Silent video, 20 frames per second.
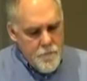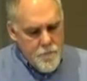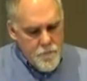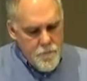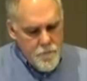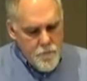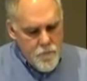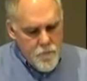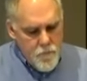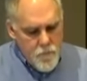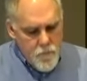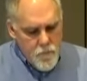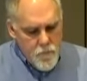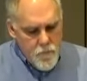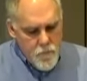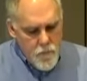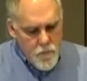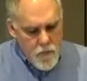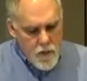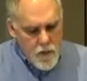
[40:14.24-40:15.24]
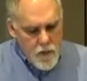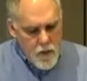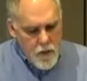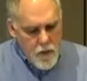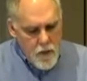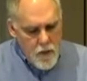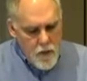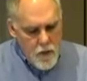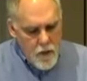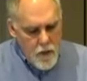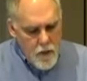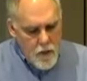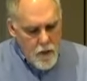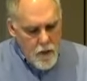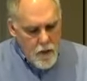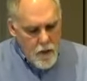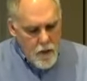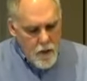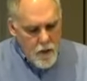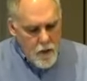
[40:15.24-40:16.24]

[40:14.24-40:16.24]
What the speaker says: (no one is talking)